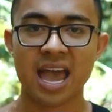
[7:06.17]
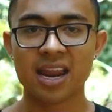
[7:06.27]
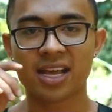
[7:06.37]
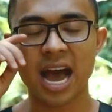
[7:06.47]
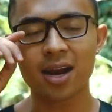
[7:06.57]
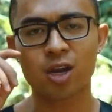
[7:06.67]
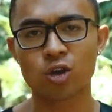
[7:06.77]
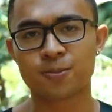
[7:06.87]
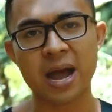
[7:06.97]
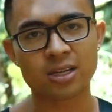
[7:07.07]
And it kind of
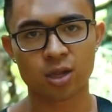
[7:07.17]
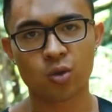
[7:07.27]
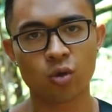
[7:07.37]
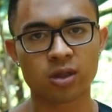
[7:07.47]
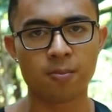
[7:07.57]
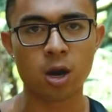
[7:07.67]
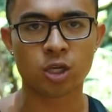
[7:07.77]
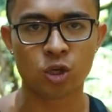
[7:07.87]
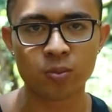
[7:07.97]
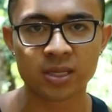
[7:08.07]
goes back to the quote that
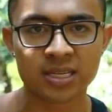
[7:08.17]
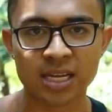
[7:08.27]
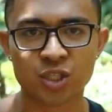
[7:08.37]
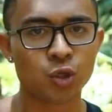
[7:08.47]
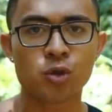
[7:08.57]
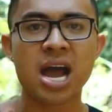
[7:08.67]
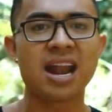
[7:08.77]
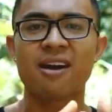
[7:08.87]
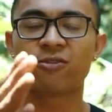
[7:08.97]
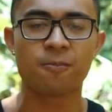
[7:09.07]
Mark Cuban says, you do
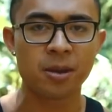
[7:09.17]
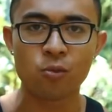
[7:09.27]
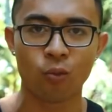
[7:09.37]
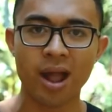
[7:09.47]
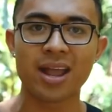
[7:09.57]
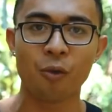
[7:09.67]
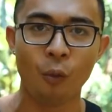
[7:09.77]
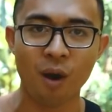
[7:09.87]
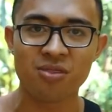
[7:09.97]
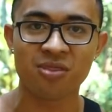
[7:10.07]
not have to be right
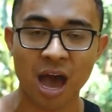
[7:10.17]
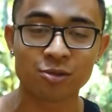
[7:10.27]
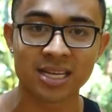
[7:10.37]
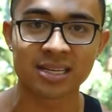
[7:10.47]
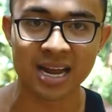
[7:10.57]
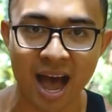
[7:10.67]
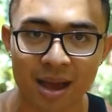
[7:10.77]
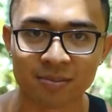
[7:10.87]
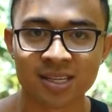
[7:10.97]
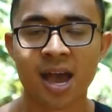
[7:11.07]
1,000
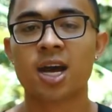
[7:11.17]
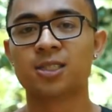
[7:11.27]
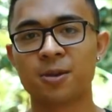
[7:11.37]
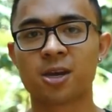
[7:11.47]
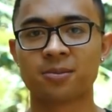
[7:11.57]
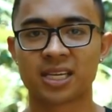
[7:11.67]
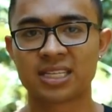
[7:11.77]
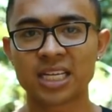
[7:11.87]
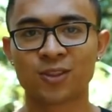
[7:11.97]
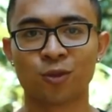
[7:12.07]
times to become
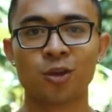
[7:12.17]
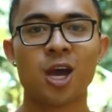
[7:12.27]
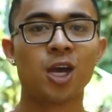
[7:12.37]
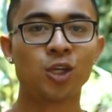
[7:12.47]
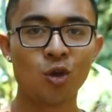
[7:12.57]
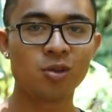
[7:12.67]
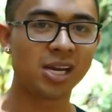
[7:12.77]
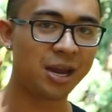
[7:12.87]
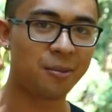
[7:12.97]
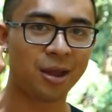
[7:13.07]
successful, you
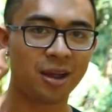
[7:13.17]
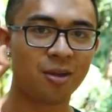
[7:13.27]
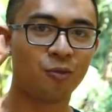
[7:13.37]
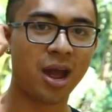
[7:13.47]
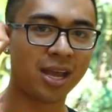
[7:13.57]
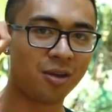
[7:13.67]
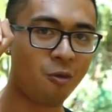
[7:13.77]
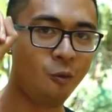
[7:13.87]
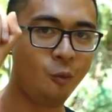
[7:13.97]
only need to be right